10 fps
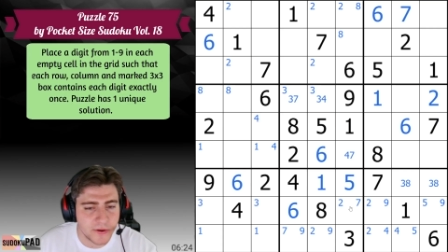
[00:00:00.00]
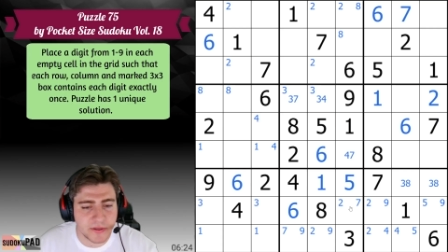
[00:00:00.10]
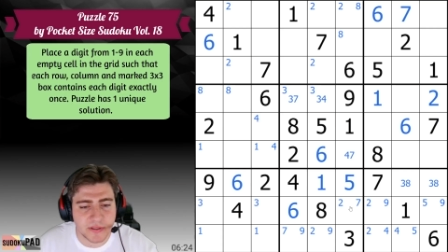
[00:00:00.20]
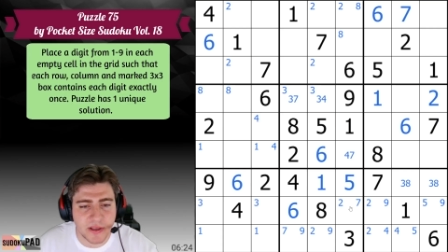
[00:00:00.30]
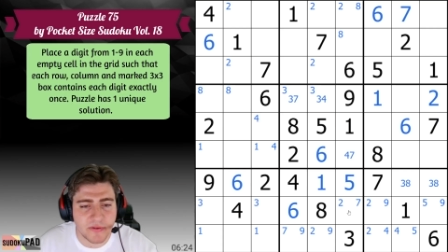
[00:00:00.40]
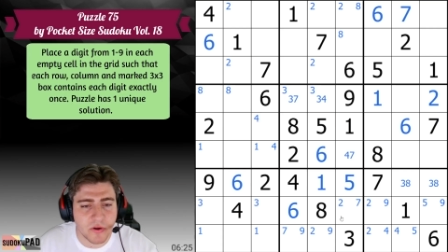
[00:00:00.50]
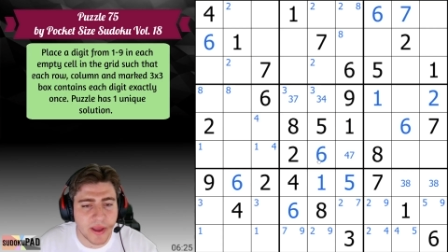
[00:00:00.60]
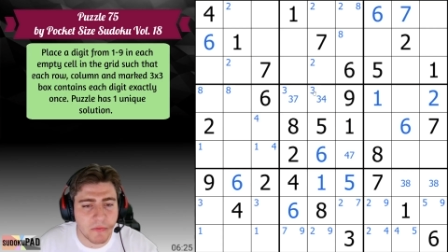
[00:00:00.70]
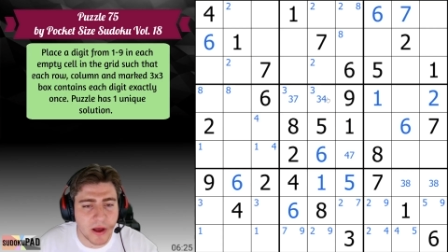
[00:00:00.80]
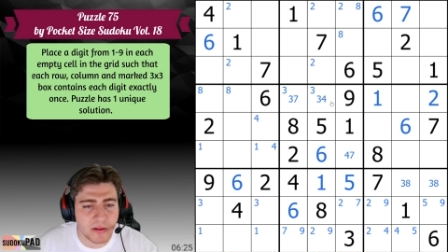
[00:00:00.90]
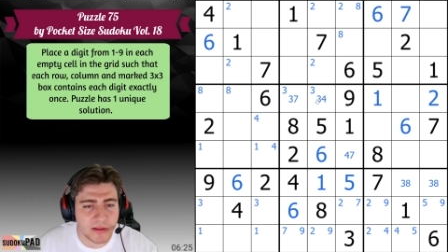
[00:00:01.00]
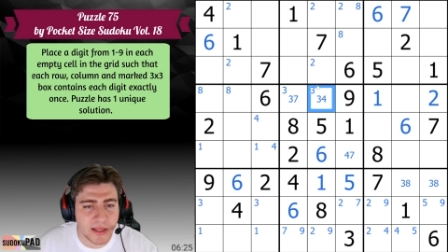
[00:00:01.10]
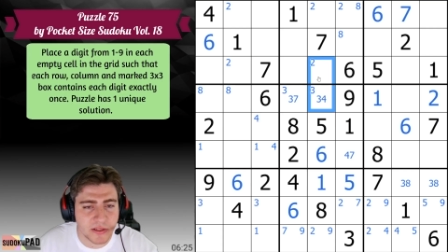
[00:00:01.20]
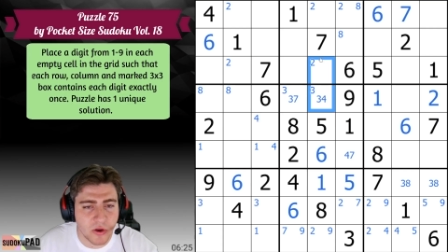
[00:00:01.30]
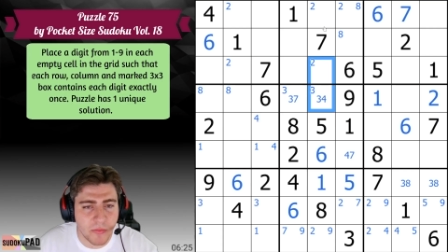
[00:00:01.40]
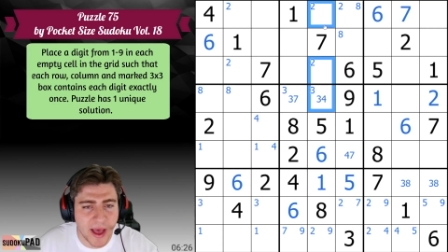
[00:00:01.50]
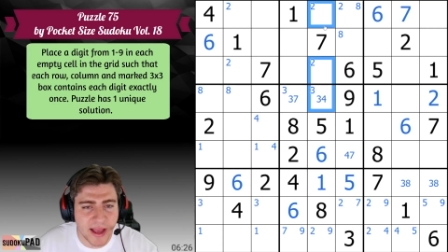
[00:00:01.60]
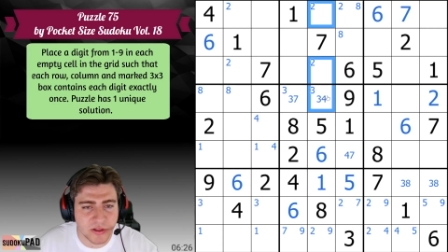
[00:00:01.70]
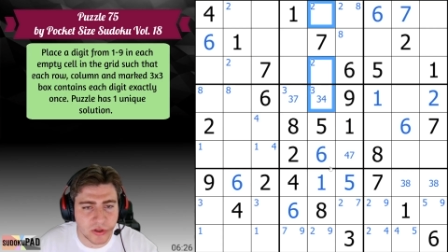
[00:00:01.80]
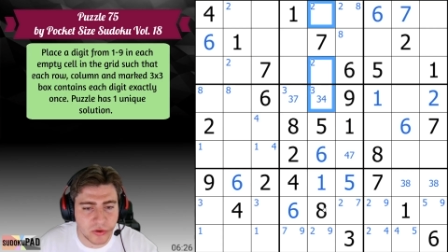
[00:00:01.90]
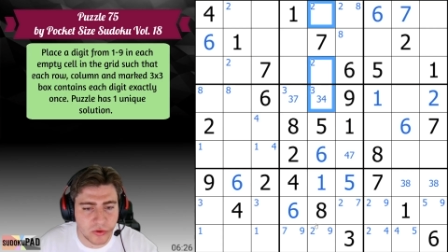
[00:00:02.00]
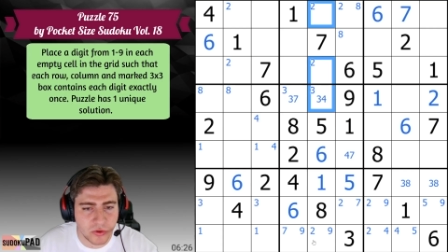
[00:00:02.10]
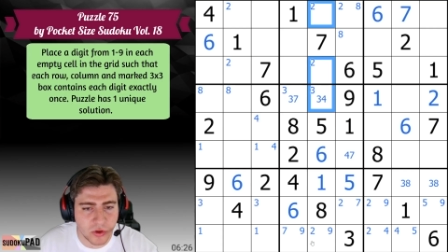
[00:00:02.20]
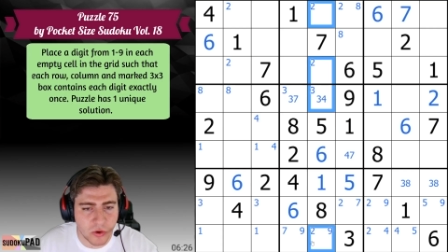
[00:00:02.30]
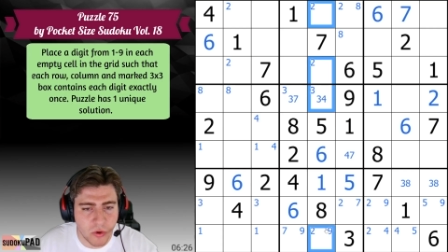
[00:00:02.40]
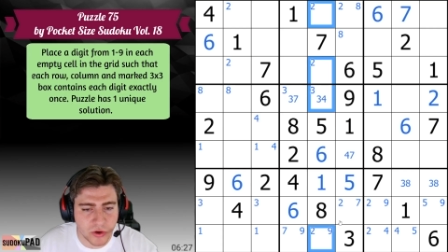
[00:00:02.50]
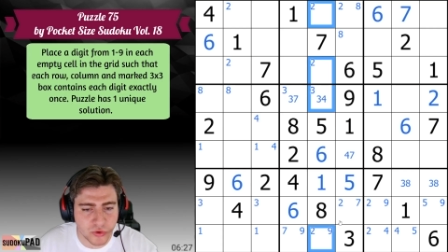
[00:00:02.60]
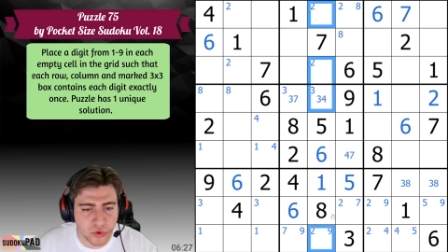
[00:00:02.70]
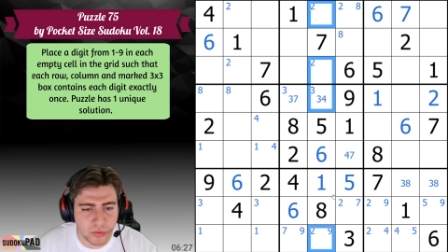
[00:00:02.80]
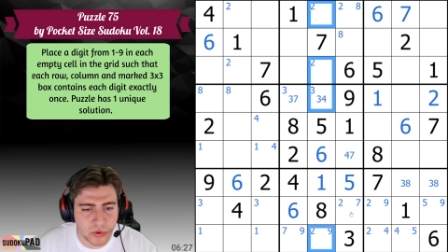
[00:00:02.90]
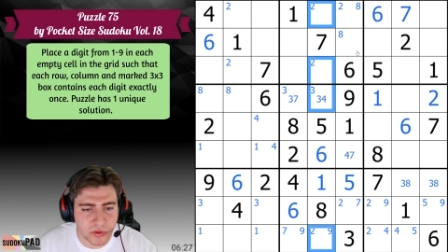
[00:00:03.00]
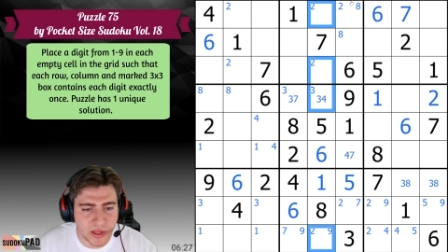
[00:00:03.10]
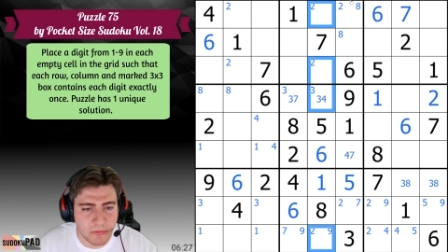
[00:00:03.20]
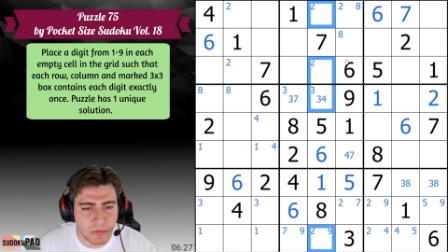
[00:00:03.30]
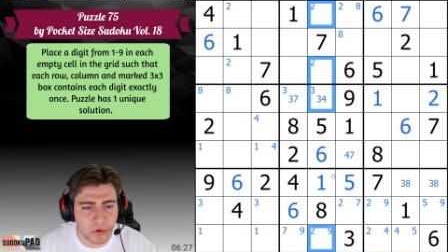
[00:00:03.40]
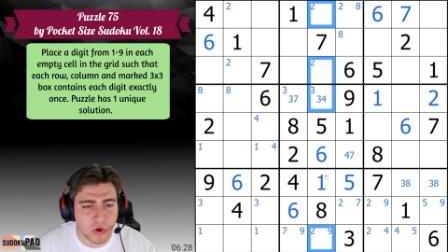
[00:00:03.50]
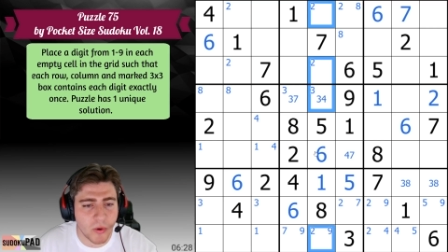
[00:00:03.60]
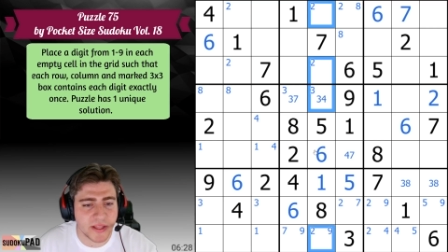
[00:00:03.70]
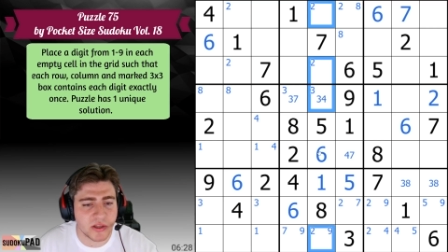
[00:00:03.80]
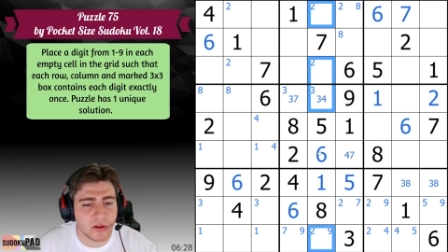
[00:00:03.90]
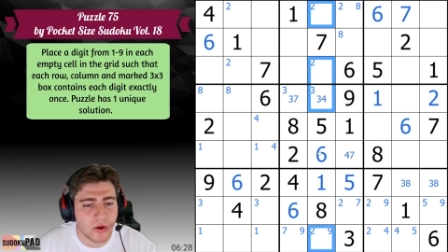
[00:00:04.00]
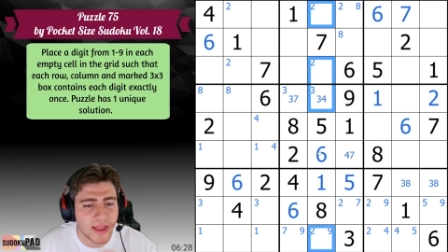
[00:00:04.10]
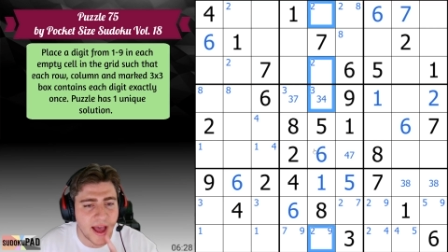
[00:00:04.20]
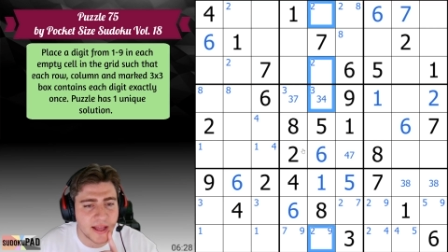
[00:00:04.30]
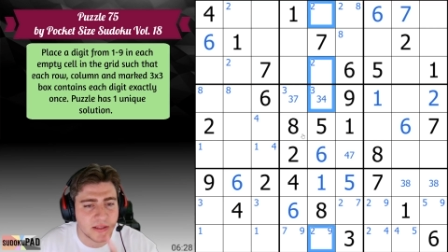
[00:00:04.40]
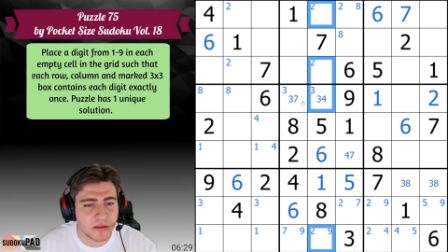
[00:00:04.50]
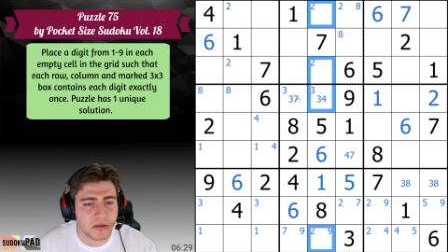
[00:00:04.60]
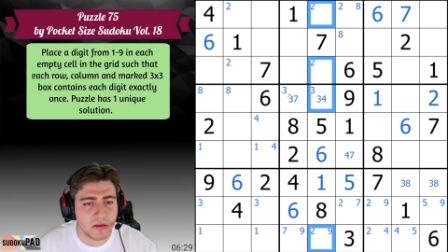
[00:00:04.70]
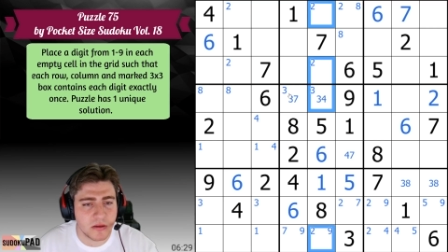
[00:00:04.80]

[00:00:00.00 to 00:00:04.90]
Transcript: Seven. Okay, well, let's go back to the quadruples that we were going to look at